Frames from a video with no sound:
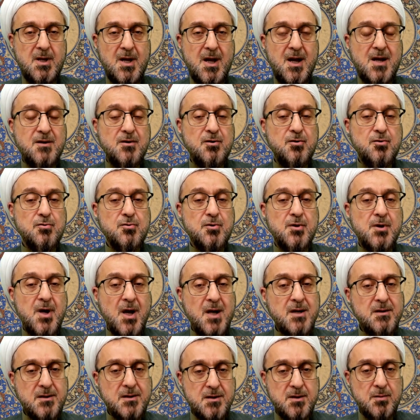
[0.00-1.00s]
and
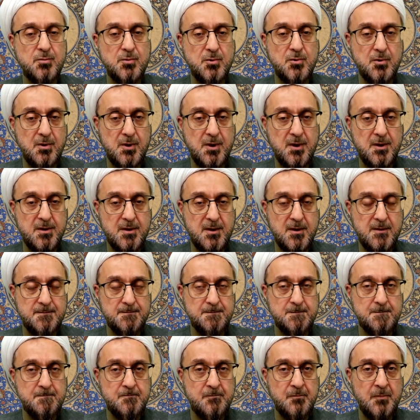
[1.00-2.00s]
unite them together.
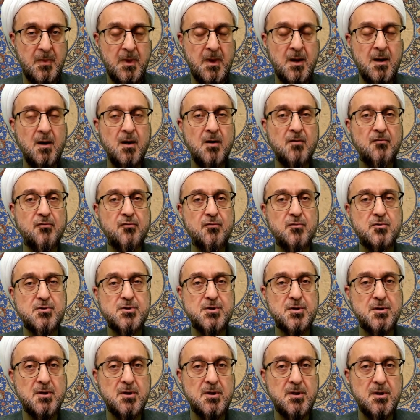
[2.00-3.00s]

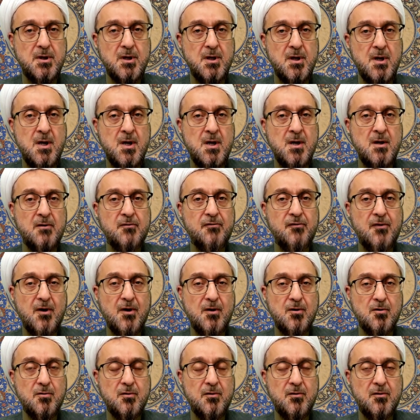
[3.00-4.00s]
Unfortunately,
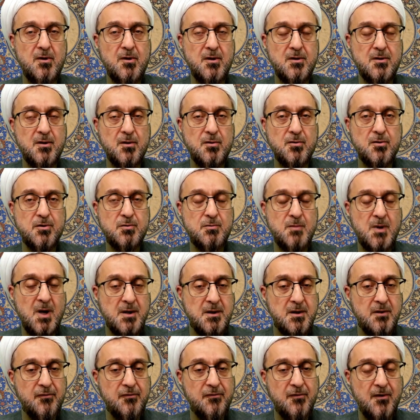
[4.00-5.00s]

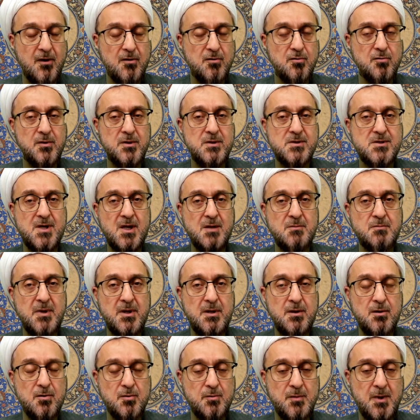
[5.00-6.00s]
Uthmani followers and
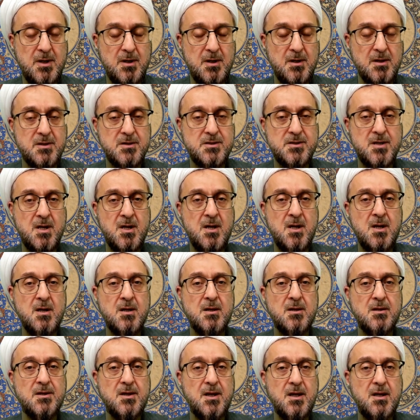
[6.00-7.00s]
Bani Umayyads,
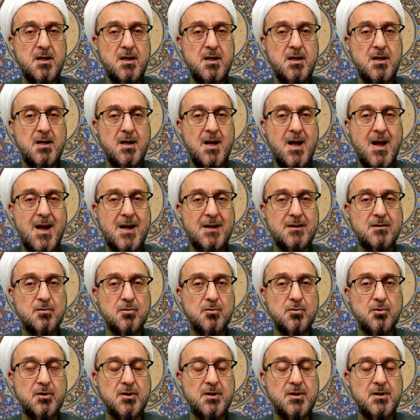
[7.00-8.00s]
they had
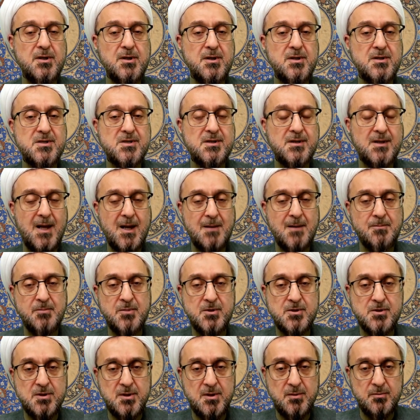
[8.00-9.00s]
already
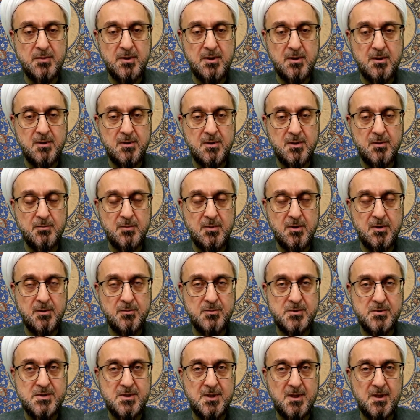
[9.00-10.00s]
established
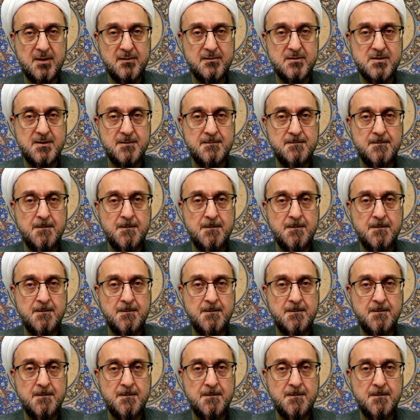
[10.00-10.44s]
themselves